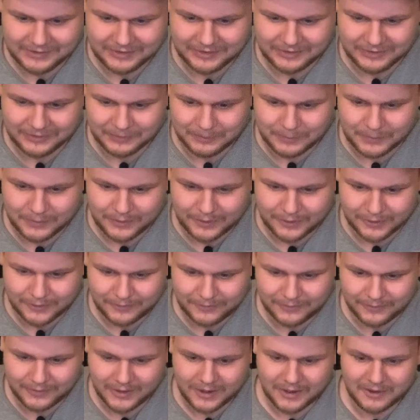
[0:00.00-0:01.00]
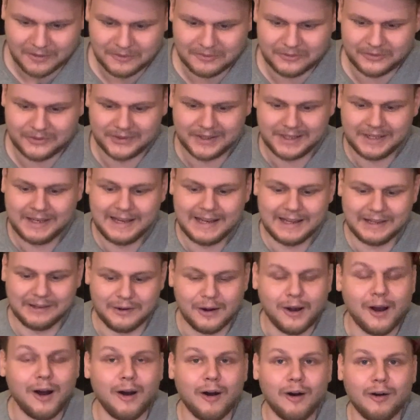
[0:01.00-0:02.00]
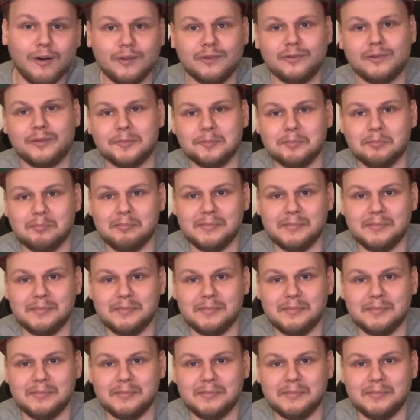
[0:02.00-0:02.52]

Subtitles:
is worth $3.5